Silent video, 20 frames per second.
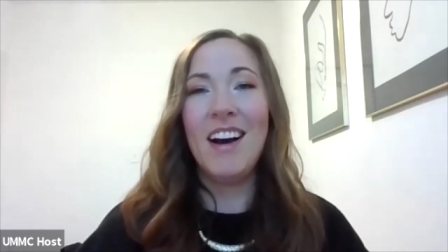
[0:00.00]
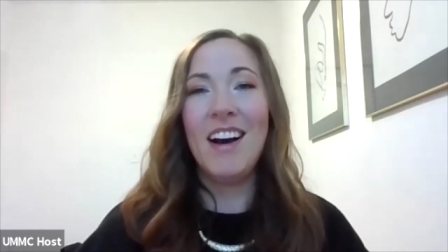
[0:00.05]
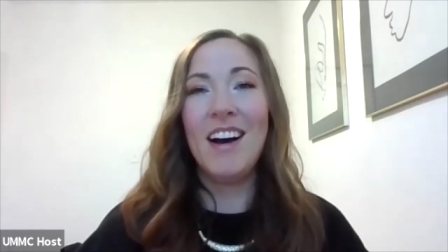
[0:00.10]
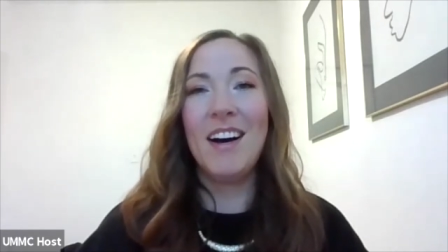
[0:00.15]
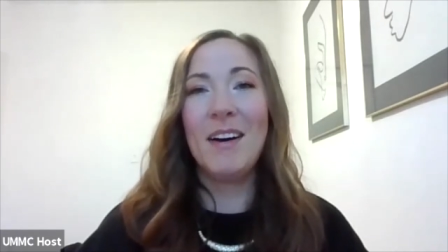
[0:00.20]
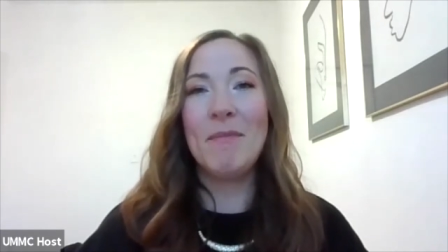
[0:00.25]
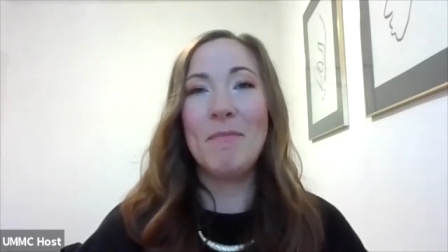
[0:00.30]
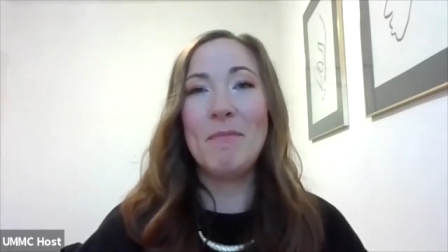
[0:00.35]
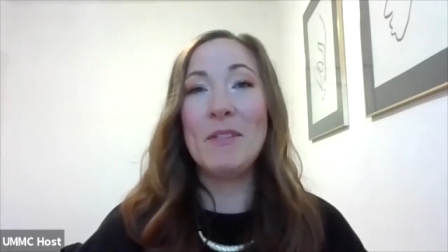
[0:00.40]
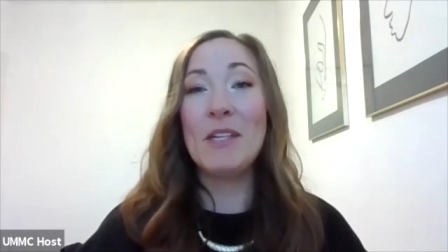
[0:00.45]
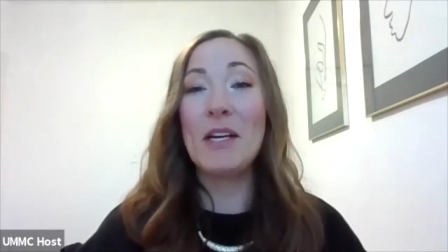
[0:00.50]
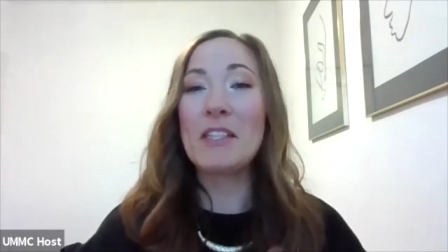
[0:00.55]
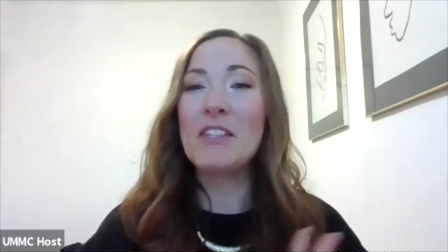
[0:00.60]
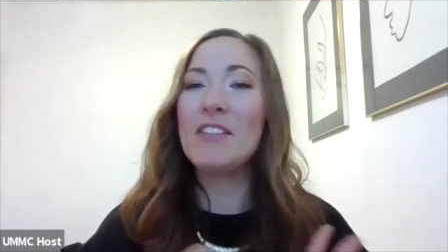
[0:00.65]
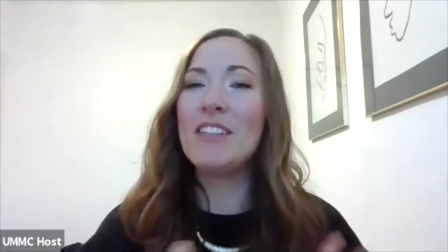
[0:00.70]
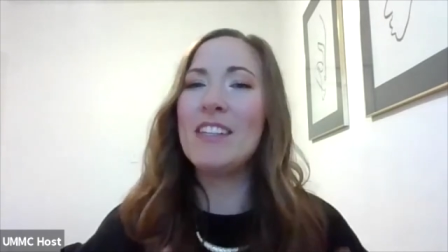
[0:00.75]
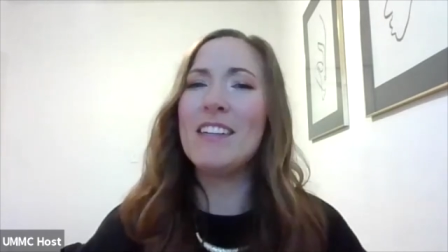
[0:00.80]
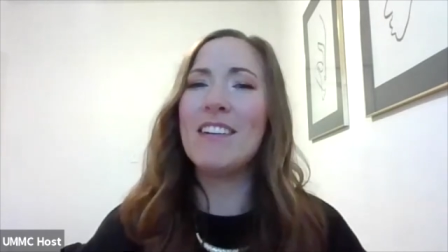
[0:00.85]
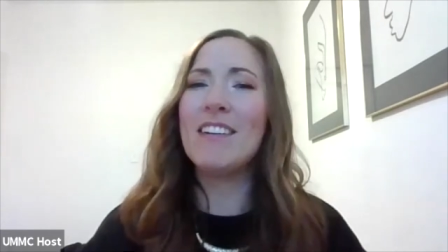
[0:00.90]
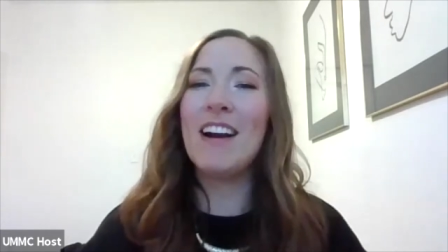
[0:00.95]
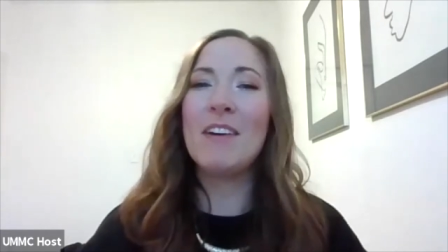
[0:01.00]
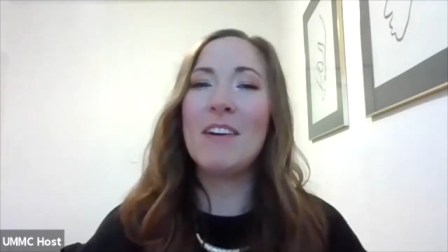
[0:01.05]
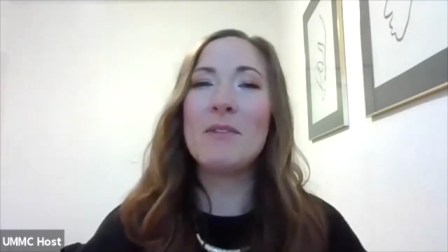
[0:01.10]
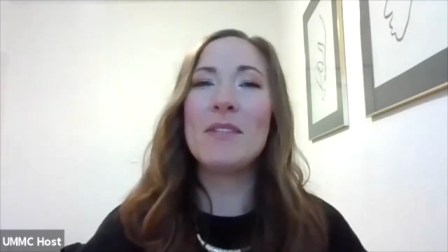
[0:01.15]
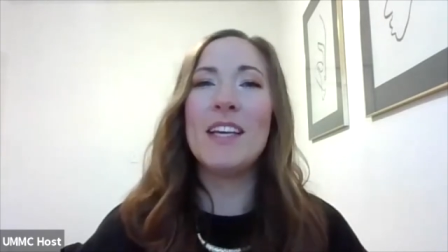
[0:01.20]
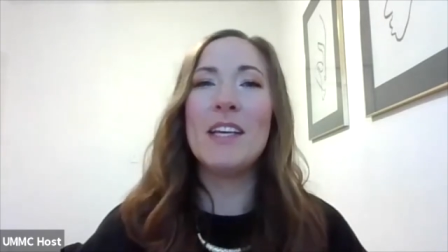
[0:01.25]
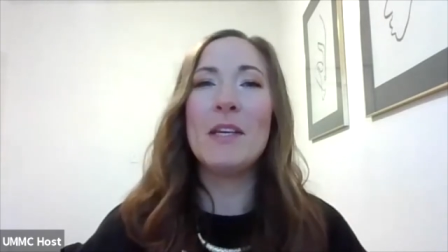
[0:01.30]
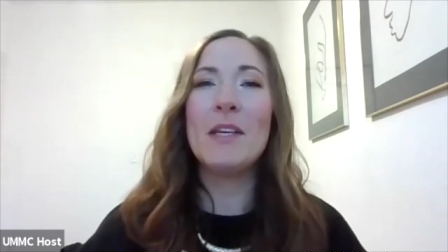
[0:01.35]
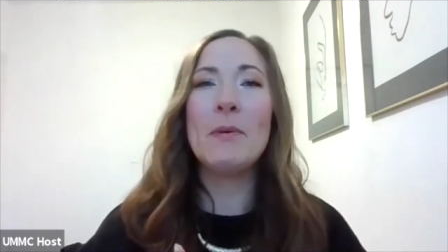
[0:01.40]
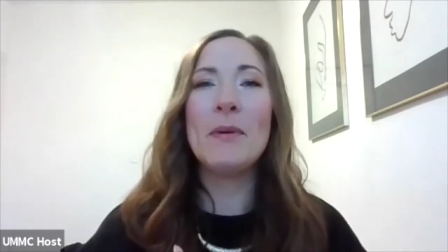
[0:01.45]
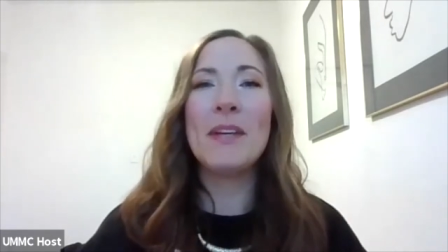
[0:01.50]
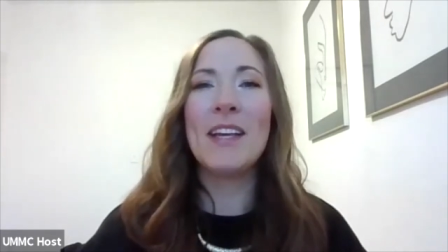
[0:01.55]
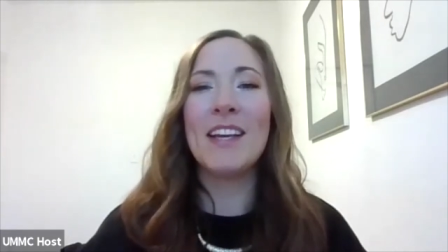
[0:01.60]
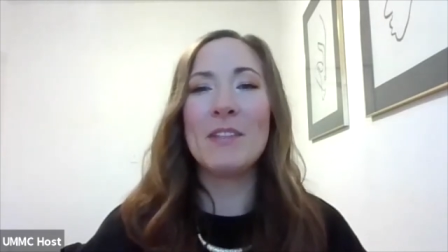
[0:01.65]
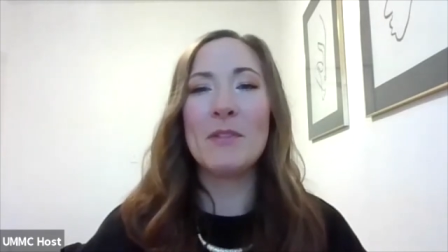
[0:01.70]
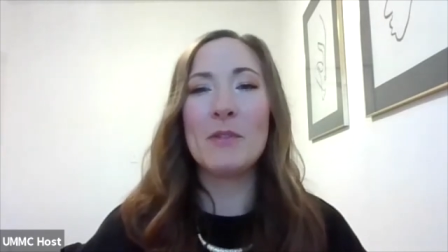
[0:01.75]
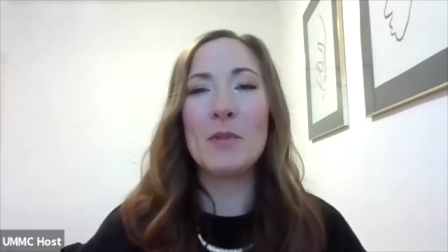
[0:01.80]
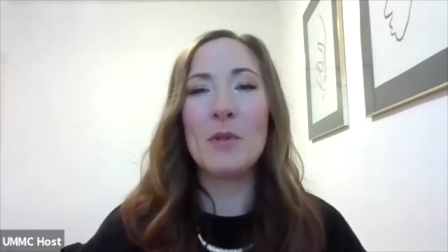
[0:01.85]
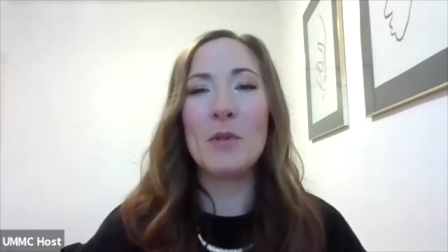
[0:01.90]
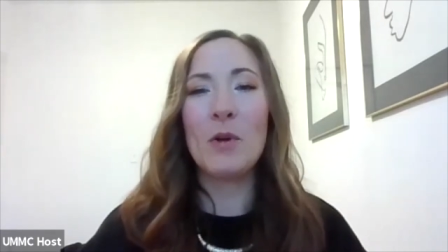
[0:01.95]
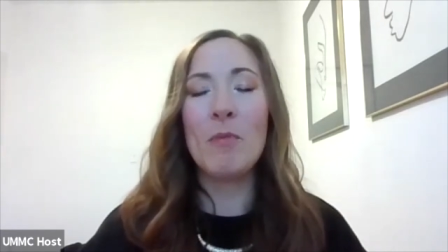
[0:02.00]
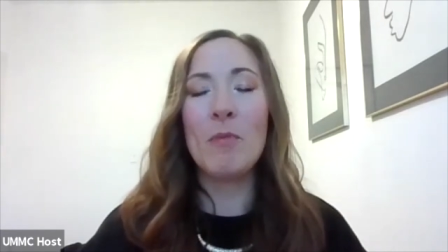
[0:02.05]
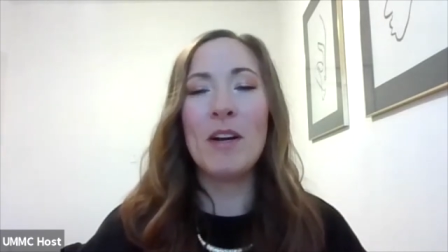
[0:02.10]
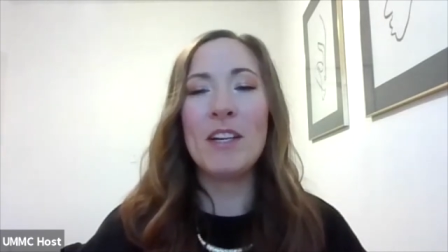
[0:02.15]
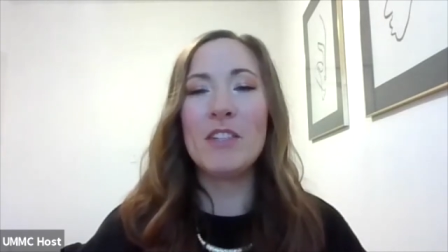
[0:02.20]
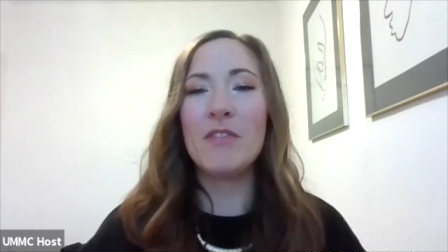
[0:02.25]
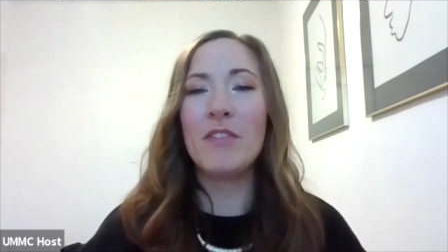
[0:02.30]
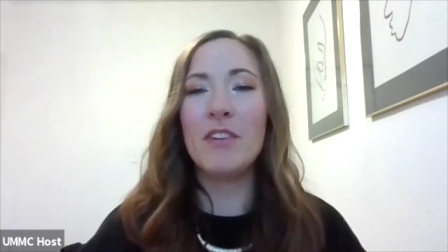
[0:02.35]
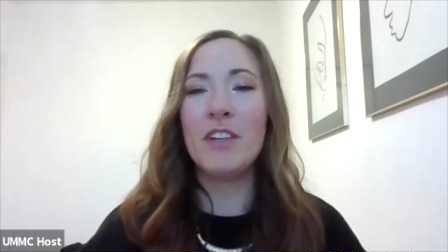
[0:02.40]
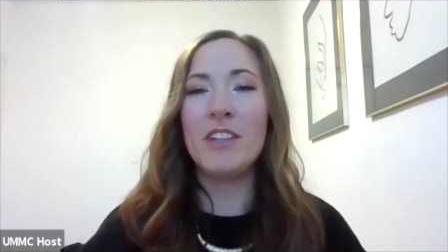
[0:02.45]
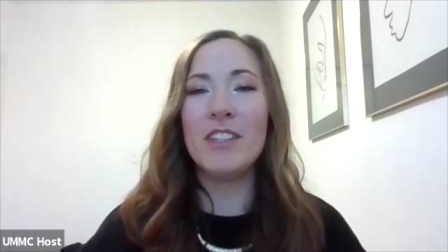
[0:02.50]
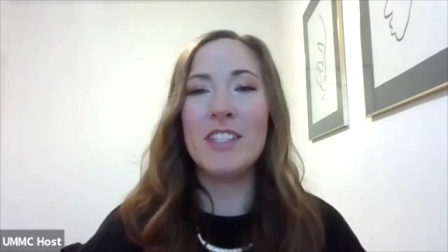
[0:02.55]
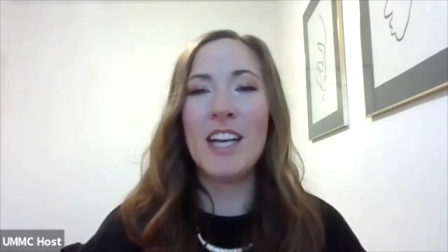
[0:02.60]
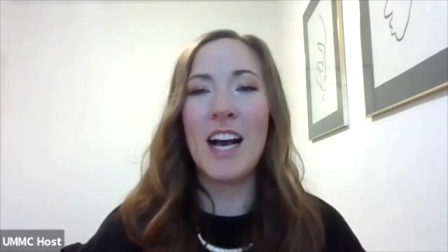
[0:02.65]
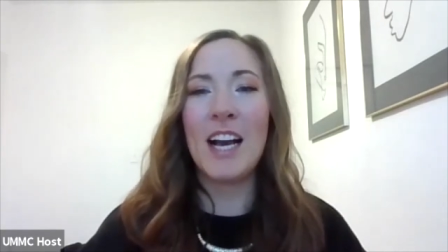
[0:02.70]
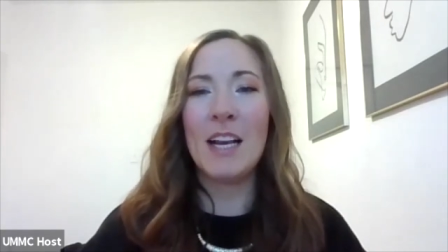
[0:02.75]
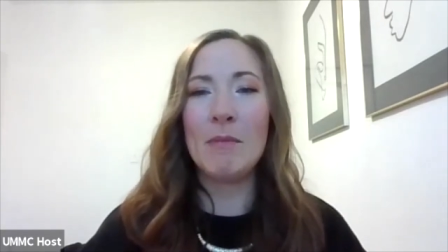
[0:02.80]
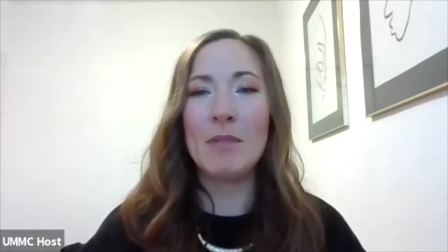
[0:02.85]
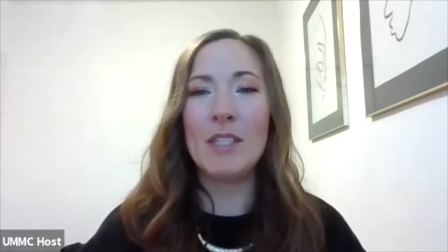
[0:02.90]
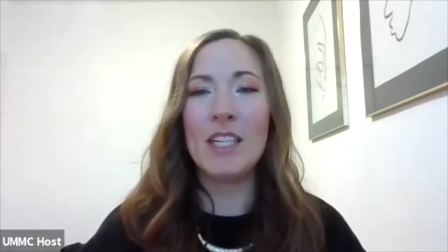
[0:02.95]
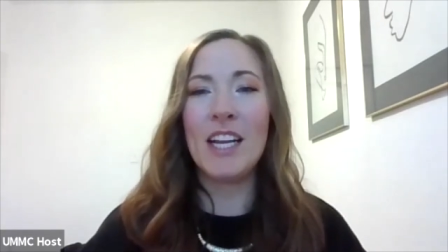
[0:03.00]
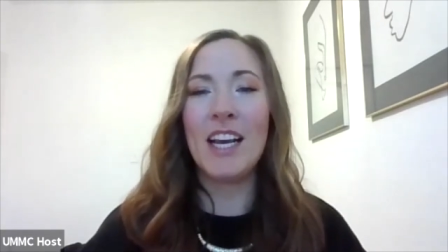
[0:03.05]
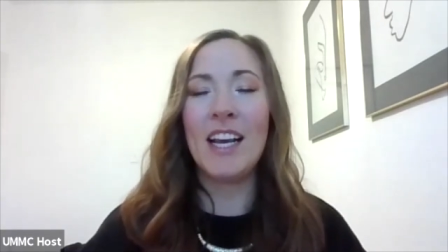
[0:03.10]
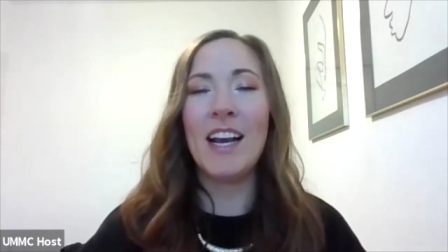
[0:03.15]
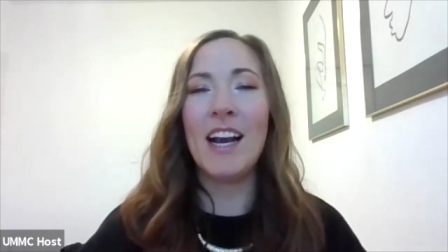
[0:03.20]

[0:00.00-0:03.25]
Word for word: Um, Dr. Niederhaus, thank you again so much for your time today.